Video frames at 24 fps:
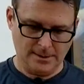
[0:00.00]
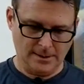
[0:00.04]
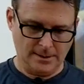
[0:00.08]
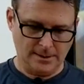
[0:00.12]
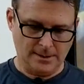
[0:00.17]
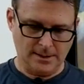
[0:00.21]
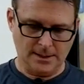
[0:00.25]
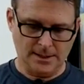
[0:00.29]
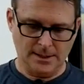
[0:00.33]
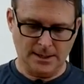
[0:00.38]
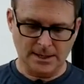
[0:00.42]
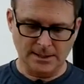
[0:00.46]

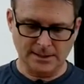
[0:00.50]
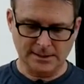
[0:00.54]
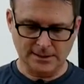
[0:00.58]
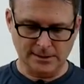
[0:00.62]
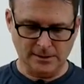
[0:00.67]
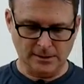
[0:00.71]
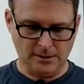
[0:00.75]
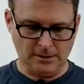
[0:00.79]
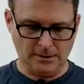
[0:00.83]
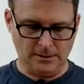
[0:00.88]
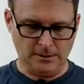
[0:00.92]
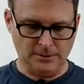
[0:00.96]
A nice
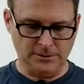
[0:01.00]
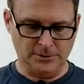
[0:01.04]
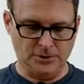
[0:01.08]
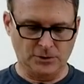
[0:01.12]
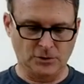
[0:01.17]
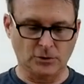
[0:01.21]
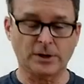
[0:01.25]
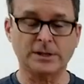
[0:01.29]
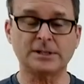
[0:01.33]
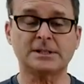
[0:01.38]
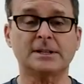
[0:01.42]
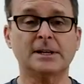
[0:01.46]
little
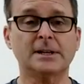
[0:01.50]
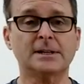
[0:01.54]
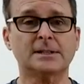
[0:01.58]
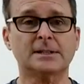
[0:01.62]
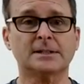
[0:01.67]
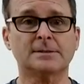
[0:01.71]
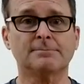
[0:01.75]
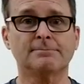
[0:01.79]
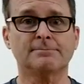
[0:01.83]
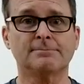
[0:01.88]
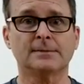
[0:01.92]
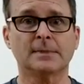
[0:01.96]

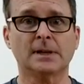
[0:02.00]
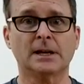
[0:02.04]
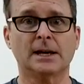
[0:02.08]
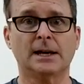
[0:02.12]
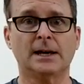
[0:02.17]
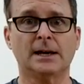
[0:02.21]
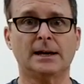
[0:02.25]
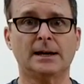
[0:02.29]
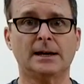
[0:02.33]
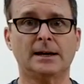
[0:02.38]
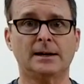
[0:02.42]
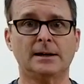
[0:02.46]
joysticks
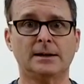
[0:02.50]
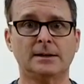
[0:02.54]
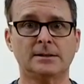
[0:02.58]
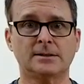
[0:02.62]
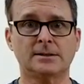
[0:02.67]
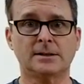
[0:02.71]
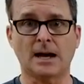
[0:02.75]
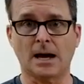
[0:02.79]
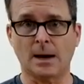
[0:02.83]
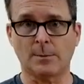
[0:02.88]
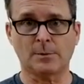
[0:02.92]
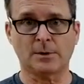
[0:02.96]

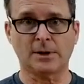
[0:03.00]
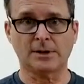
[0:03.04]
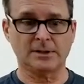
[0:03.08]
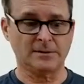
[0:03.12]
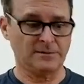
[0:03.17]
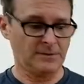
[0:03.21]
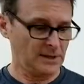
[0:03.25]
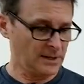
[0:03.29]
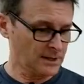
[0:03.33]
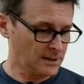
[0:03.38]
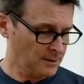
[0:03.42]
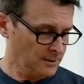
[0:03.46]
to operate
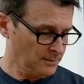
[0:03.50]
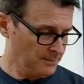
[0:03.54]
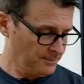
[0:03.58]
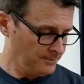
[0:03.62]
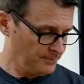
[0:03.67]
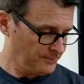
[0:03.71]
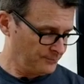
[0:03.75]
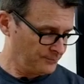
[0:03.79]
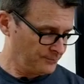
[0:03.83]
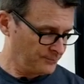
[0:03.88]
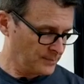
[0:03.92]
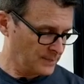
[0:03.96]
the vehicle.
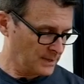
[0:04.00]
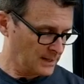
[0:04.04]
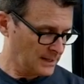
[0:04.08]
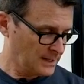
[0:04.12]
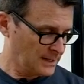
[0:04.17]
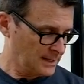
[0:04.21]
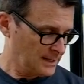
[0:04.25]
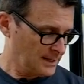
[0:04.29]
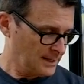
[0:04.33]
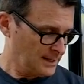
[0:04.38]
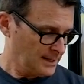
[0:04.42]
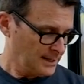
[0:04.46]

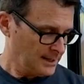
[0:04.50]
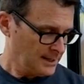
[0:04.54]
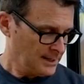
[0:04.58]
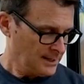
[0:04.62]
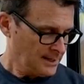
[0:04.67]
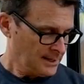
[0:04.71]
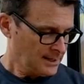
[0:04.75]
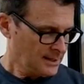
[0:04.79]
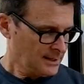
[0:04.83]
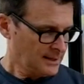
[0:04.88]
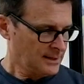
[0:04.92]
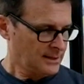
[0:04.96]

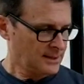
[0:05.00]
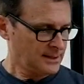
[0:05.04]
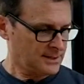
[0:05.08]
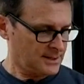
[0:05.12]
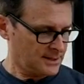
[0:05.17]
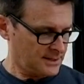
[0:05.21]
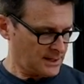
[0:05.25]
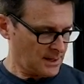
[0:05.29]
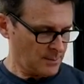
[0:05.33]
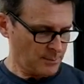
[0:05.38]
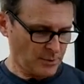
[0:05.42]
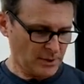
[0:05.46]

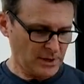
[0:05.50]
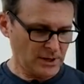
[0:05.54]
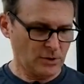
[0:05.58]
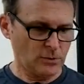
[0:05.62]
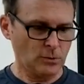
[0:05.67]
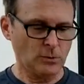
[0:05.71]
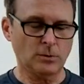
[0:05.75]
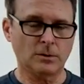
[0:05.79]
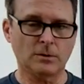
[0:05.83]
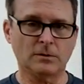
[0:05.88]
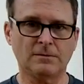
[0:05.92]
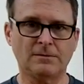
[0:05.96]
This is a pretty
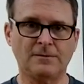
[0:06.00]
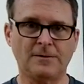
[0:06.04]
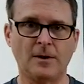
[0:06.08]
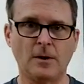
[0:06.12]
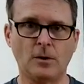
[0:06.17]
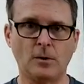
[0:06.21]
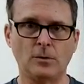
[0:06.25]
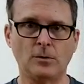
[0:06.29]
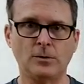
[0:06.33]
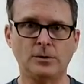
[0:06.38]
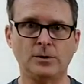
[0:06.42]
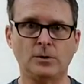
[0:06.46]
cool
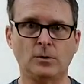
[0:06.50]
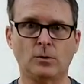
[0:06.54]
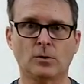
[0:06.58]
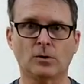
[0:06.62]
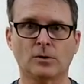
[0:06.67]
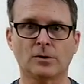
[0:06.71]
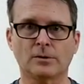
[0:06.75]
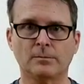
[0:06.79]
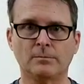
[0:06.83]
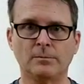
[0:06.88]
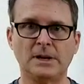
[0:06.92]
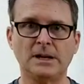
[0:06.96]
phone
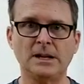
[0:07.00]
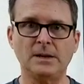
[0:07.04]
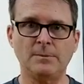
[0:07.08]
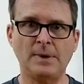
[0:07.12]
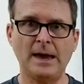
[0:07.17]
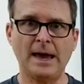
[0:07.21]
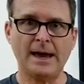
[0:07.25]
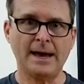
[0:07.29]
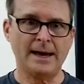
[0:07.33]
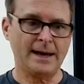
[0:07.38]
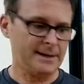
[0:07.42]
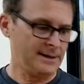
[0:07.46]
or mini
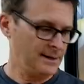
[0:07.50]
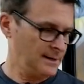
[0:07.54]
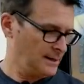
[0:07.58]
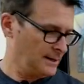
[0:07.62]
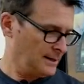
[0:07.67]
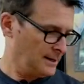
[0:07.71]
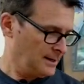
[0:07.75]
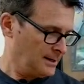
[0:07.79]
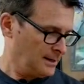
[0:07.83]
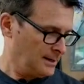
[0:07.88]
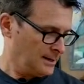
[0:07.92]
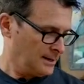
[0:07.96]
pad
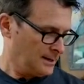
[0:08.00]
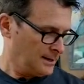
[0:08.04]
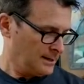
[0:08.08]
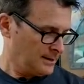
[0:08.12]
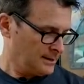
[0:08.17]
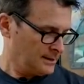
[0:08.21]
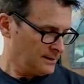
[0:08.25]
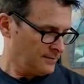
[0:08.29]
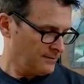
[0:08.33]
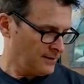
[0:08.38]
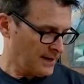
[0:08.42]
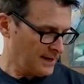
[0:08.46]

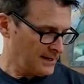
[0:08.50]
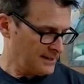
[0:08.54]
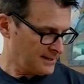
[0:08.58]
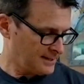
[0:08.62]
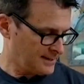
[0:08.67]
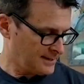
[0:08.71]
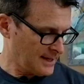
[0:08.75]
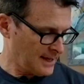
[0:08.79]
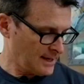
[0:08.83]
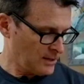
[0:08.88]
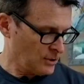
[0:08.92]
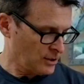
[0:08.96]

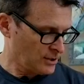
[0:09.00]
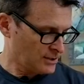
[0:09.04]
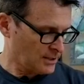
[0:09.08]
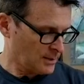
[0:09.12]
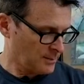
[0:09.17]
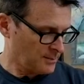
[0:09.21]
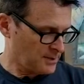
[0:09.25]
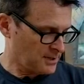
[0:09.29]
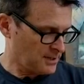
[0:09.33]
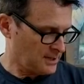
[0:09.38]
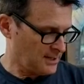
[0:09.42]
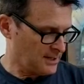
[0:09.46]
device that hooks
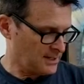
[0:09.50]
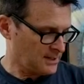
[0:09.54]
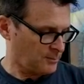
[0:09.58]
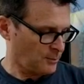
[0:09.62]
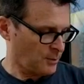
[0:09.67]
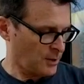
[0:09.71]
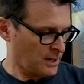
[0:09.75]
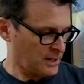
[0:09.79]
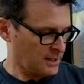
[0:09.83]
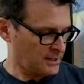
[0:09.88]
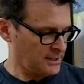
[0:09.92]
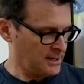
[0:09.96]
up to this
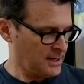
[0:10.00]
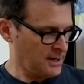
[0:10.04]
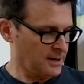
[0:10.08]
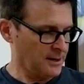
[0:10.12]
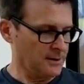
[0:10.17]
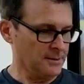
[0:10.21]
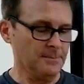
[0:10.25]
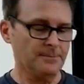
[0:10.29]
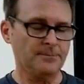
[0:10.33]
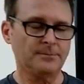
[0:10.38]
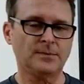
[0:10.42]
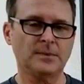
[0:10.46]
product
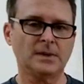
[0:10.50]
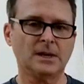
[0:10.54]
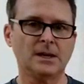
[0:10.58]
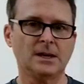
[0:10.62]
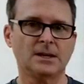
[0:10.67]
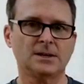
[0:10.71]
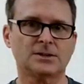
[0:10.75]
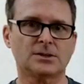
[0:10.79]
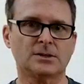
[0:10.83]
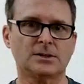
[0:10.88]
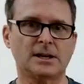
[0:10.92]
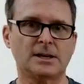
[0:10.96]
here
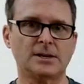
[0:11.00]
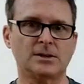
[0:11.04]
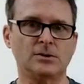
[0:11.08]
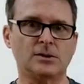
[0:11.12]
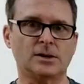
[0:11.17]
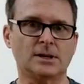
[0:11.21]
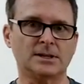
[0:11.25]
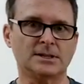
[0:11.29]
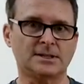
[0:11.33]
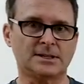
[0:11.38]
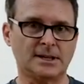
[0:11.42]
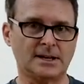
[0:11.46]
so that
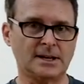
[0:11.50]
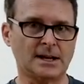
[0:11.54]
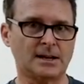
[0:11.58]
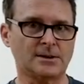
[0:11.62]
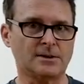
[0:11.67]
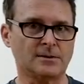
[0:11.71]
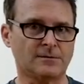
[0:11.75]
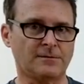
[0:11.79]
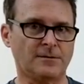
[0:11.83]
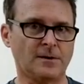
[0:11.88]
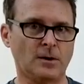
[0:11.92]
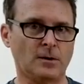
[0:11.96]
you can see it
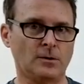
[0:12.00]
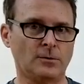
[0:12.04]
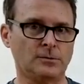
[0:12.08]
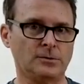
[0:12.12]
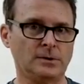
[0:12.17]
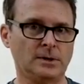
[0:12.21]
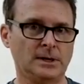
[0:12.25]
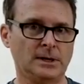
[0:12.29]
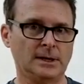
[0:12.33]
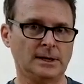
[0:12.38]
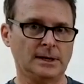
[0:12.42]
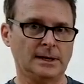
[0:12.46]
on your
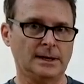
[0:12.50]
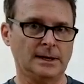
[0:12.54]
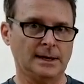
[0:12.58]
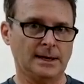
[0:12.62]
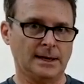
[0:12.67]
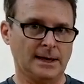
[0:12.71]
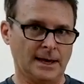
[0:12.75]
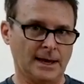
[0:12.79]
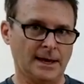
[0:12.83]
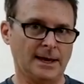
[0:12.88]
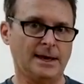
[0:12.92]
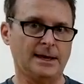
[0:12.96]
phone
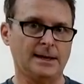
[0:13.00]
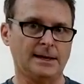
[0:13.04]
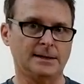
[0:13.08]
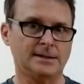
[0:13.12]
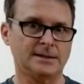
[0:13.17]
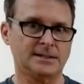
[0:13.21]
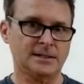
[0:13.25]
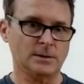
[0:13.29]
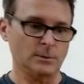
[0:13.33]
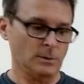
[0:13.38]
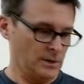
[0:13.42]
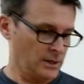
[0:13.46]

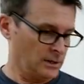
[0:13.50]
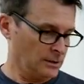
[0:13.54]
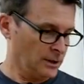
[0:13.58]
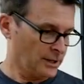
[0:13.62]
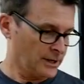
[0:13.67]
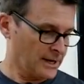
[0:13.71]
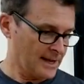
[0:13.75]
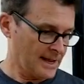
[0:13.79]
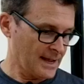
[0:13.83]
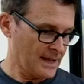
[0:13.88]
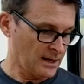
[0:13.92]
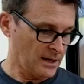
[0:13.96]
and see what you're
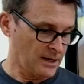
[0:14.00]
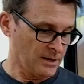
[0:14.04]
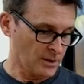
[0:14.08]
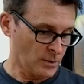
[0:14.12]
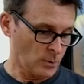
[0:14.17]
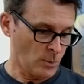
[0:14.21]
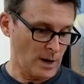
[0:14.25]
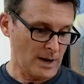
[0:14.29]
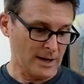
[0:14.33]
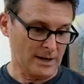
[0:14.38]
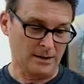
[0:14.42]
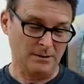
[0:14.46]
looking at
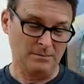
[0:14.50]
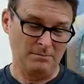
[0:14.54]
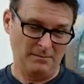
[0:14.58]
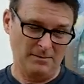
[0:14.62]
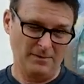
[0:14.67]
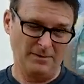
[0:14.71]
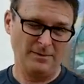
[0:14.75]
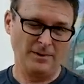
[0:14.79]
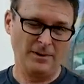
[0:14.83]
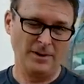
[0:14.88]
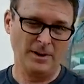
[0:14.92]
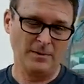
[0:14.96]
underwater.
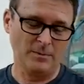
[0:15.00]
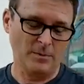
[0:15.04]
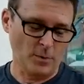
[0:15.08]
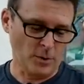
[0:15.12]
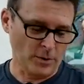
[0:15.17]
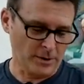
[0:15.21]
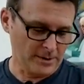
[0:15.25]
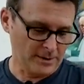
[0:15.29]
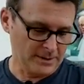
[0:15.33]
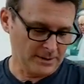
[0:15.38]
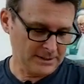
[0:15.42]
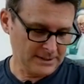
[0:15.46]
Very
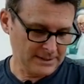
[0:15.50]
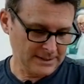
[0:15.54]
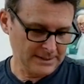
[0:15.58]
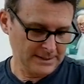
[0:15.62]
important.